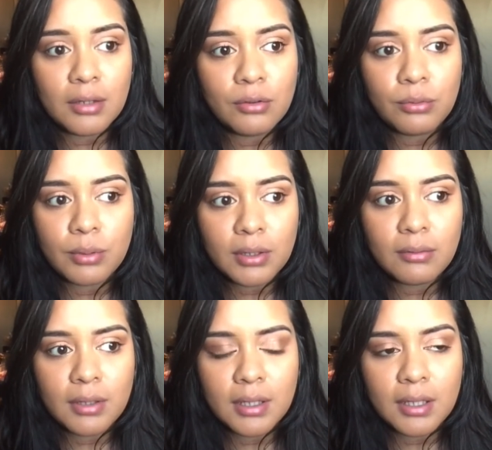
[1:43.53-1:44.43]
It was really,
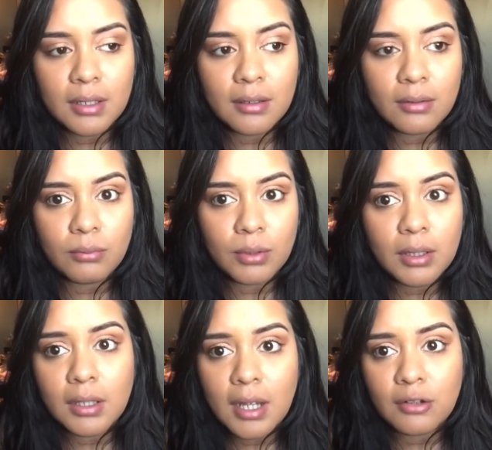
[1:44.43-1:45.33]
really,
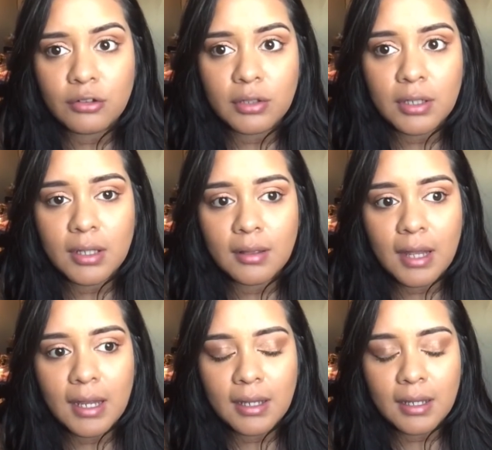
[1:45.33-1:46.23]
really actually
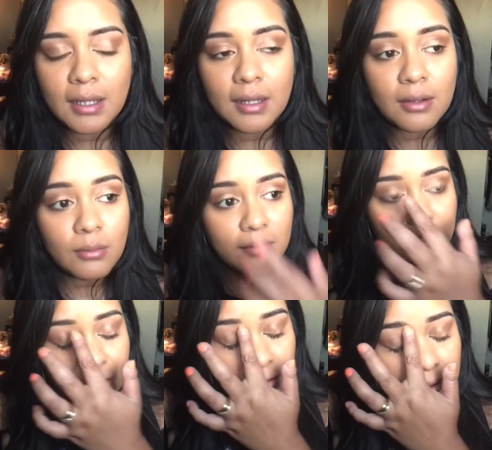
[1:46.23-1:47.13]
enlightening. And it was
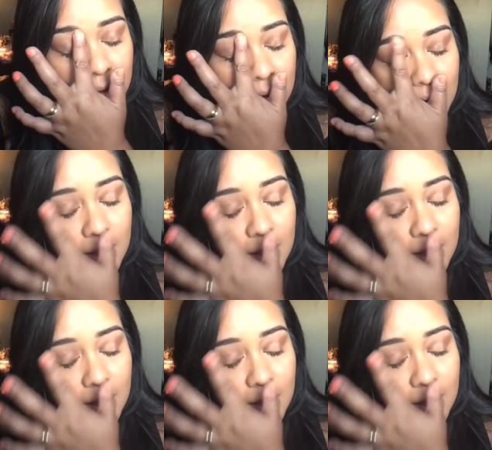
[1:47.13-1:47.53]
actually,